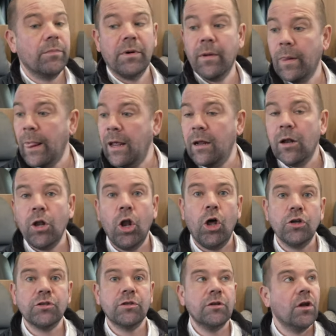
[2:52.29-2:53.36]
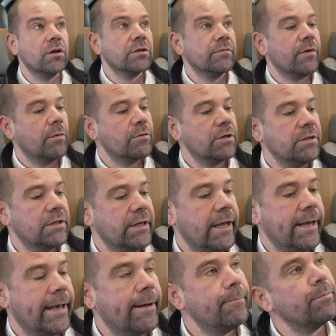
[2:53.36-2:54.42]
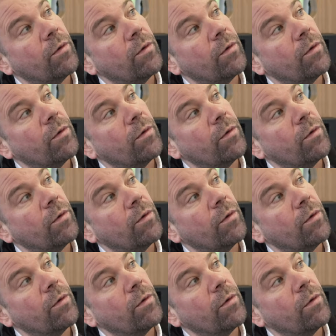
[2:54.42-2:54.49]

but lots and lots of options in here.